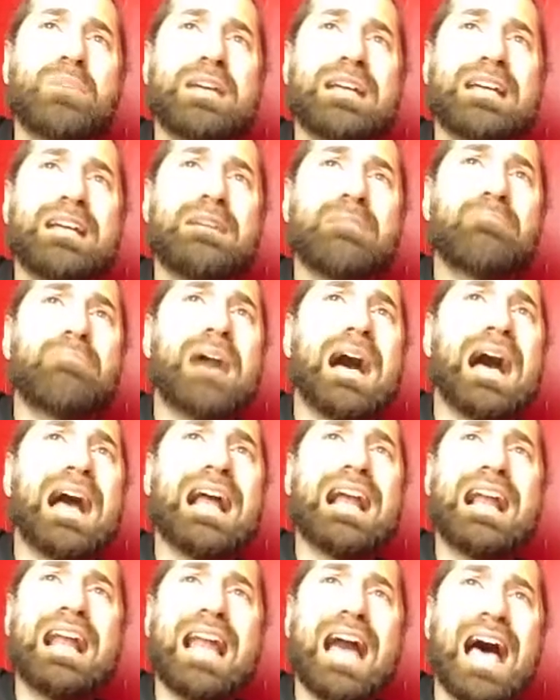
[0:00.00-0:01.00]
be
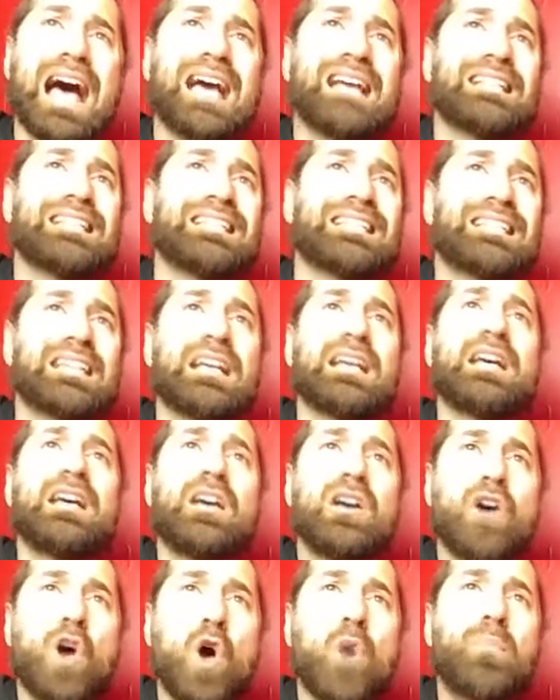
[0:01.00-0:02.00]
my last.
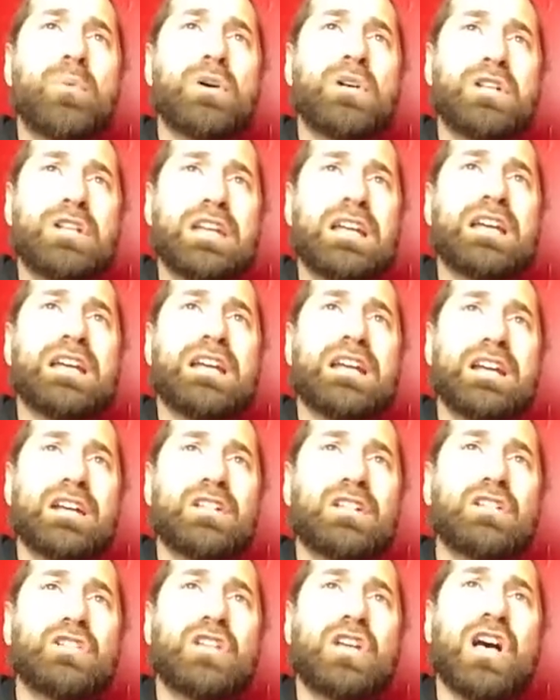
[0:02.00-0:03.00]
Opening
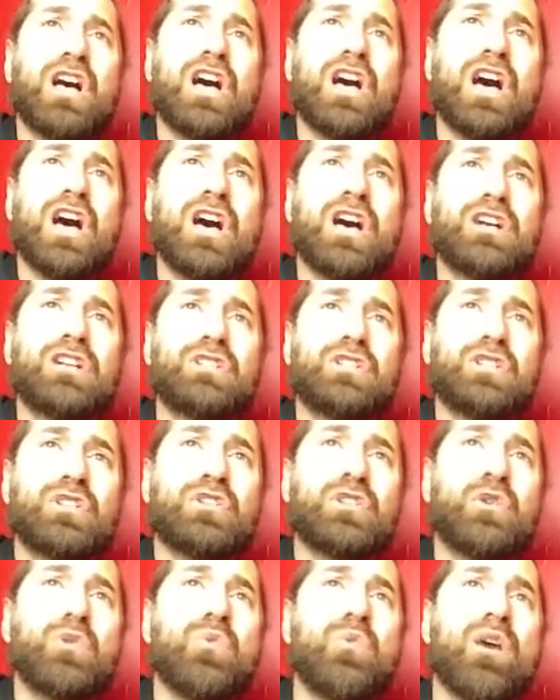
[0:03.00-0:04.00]
the door to
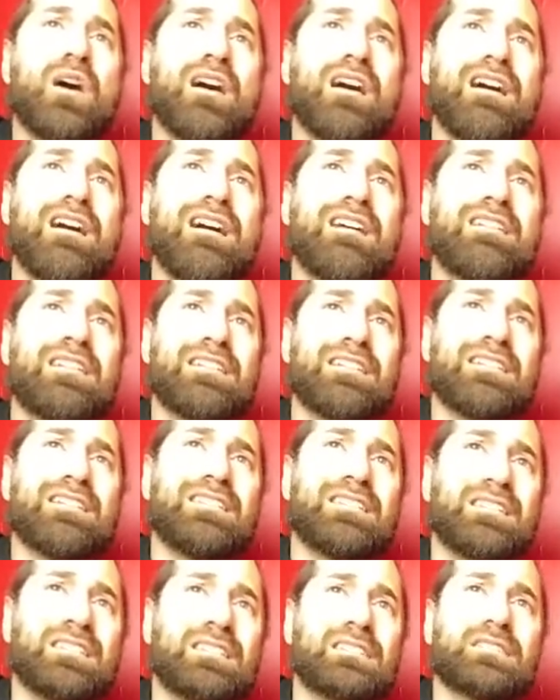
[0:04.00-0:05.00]
a
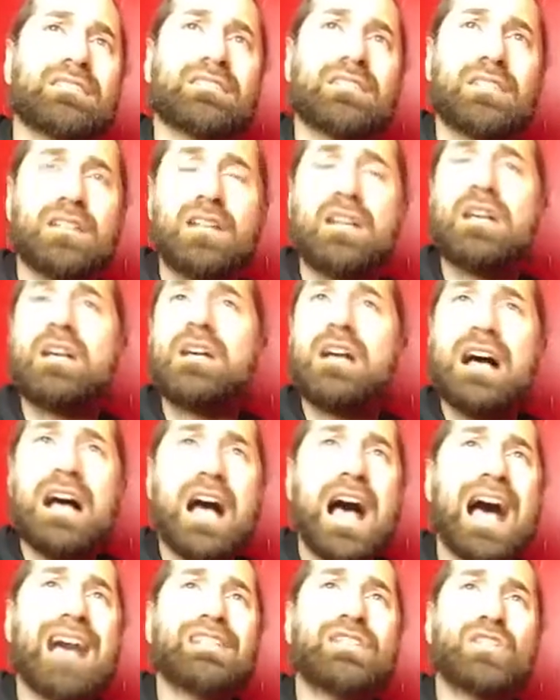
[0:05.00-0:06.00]
world
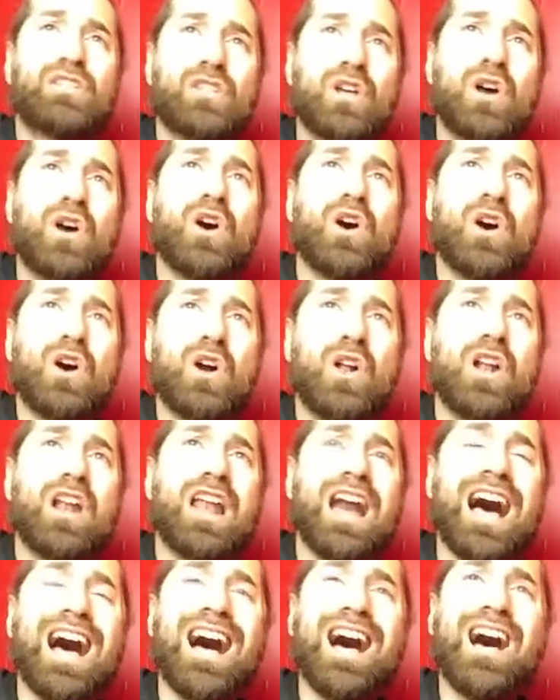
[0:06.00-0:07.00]
I so
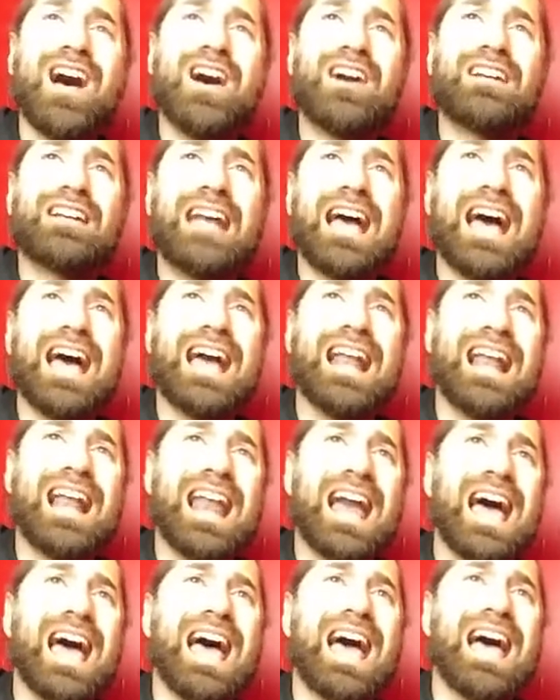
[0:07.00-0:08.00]
longed at
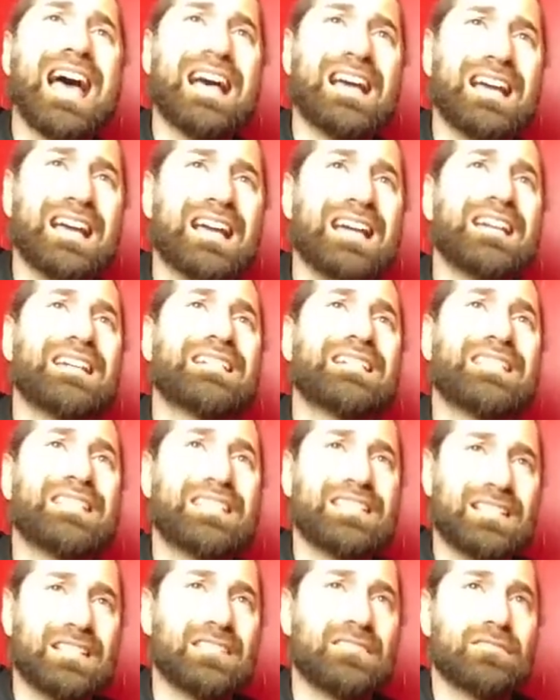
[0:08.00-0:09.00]
last.
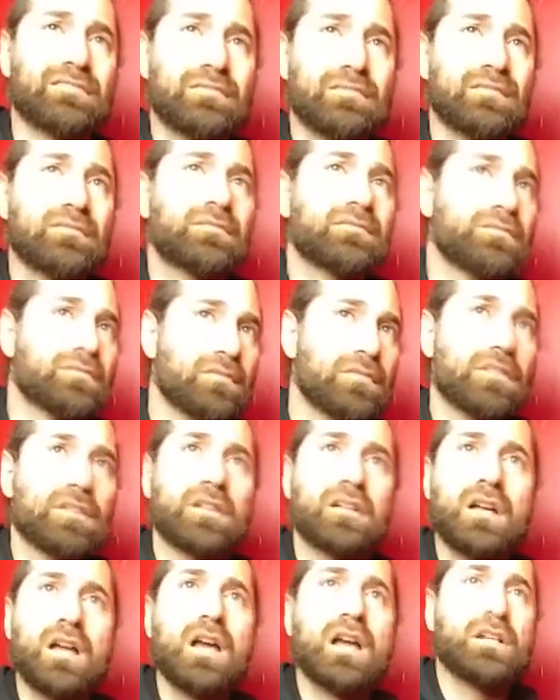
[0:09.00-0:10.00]

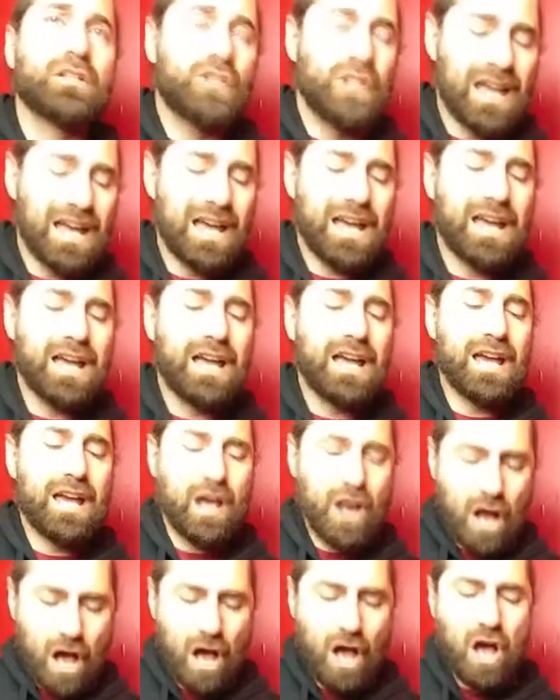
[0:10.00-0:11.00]

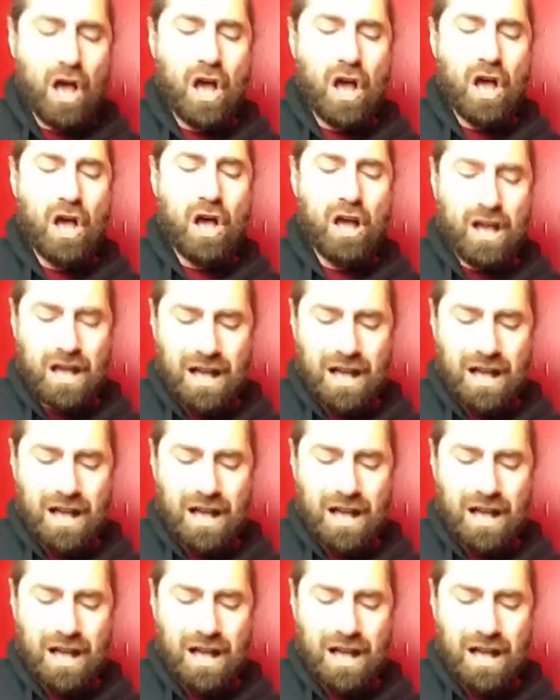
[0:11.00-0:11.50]
Dead or